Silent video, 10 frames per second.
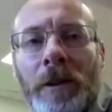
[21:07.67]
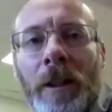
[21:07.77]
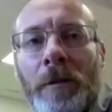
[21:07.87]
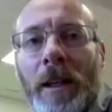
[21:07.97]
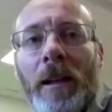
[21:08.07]

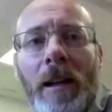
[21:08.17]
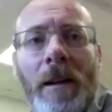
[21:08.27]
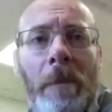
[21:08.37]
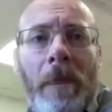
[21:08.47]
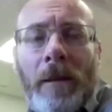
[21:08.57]
but
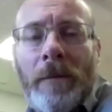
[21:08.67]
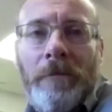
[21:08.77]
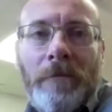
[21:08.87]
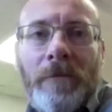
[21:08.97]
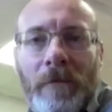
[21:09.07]
you can use
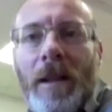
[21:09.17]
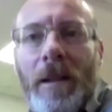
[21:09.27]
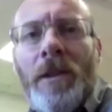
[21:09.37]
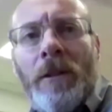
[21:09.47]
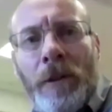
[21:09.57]
both.
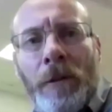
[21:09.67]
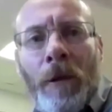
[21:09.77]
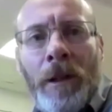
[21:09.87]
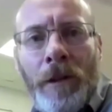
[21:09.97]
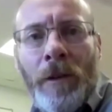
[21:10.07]
Yeah. So if you
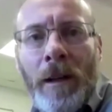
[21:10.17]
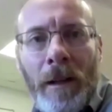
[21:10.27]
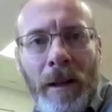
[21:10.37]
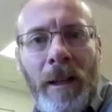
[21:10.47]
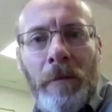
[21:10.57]
want to try to
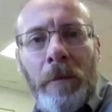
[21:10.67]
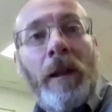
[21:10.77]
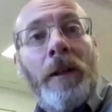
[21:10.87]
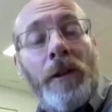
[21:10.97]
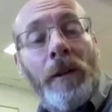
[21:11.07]
keep
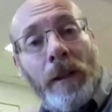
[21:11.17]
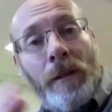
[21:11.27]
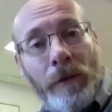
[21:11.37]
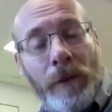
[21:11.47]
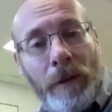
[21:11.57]
blood,
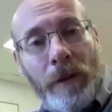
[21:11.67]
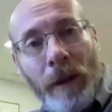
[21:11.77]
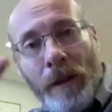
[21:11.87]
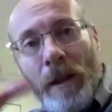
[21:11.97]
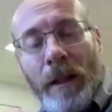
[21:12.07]
let's
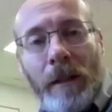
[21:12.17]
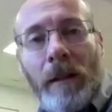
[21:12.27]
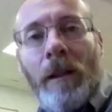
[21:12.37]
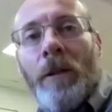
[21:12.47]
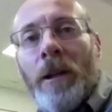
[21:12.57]
let's say at the
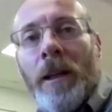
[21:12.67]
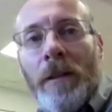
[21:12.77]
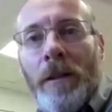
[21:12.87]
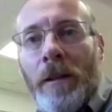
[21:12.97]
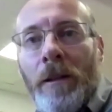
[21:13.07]
low
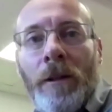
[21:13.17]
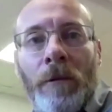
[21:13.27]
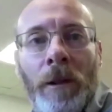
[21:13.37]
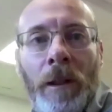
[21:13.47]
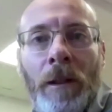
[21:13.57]
end, you
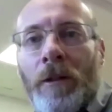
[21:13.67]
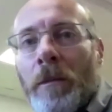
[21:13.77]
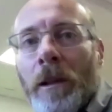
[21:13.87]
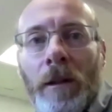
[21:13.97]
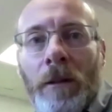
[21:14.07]
don't want to go
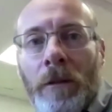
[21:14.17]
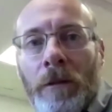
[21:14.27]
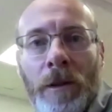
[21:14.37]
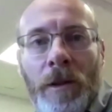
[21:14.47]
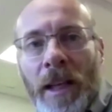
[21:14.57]

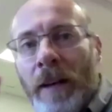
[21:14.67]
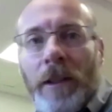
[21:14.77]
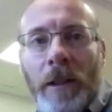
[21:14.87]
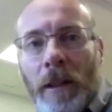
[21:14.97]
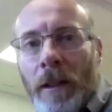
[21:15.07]
below
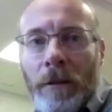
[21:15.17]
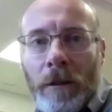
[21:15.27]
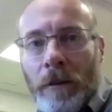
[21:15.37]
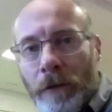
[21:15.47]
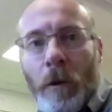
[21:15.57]
70
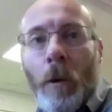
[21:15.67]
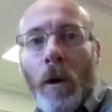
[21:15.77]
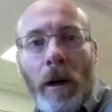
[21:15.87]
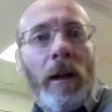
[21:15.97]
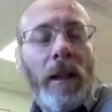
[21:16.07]
or
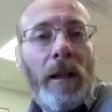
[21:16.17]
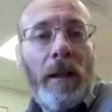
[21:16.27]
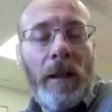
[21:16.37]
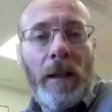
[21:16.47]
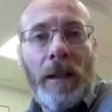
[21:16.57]
four
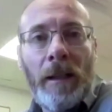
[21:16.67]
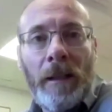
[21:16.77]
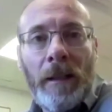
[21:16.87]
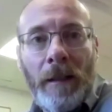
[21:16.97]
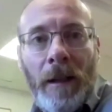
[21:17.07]

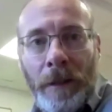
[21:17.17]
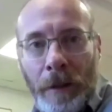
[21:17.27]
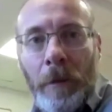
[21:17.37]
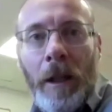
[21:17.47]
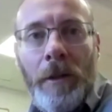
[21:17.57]
uh, on
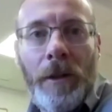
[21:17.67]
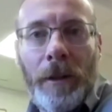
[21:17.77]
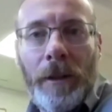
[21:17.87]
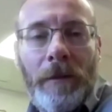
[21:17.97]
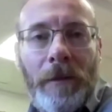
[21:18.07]
your blood
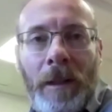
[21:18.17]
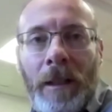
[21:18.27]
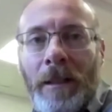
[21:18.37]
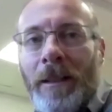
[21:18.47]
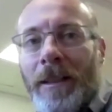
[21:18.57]
sugar.
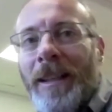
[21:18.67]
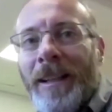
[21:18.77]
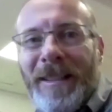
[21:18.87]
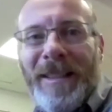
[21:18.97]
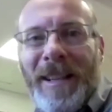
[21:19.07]
Then you
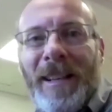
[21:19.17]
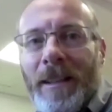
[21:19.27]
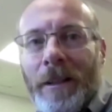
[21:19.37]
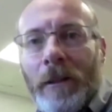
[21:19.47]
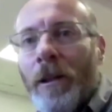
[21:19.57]
can't set
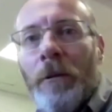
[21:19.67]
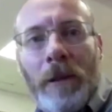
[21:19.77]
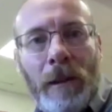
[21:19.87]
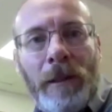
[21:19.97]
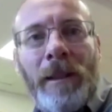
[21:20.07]
your low
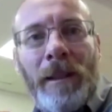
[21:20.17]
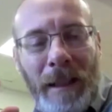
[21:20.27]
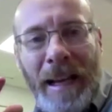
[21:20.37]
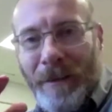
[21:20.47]
alert